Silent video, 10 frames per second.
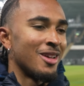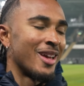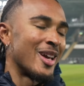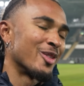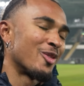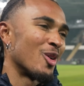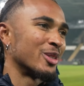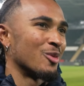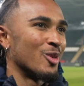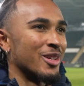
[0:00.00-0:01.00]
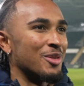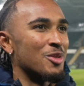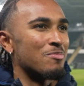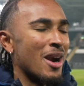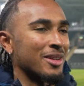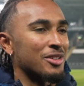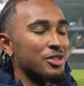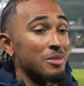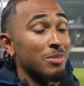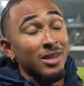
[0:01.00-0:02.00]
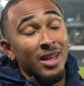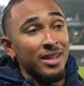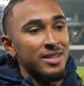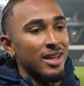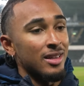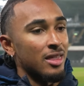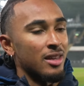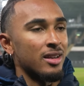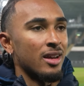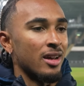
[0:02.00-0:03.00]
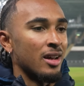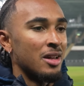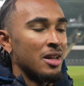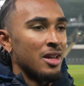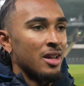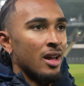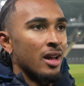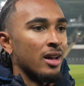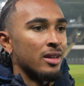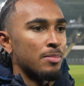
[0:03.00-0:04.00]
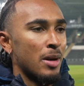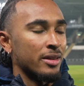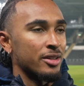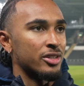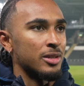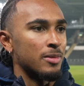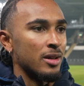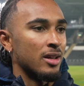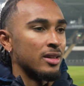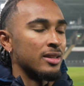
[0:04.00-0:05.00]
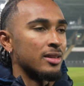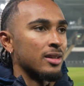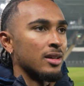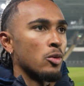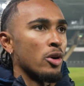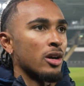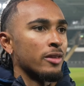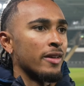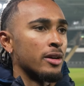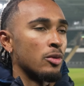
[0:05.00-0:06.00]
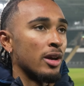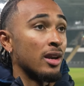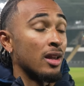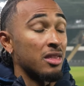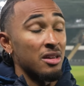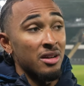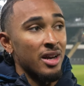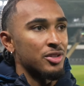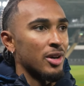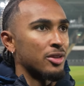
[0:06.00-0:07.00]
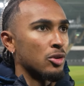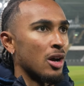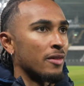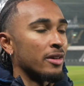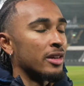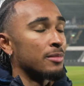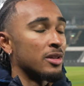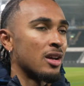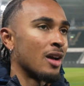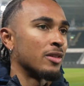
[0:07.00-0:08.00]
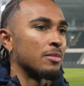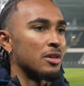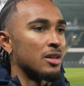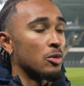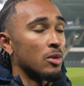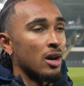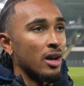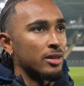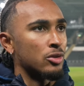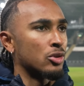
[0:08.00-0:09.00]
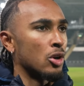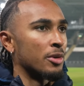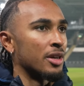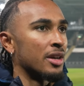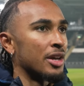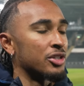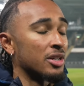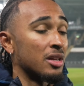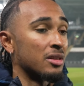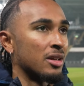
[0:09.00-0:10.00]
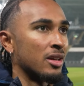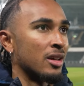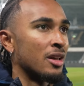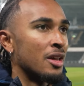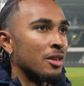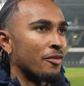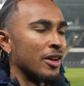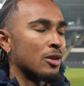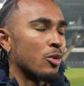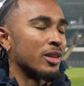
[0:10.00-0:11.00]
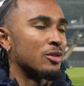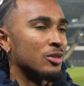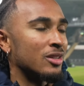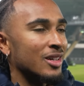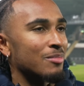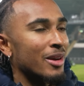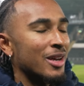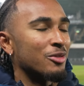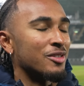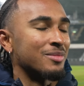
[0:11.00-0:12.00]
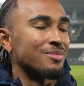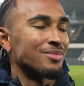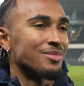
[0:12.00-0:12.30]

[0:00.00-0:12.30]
Yes, of course, it was a new partnership. But like I said, I think the partnership did work out very well. I think I tried to cover him, he covered me. We had good communication and it felt quite good playing with him.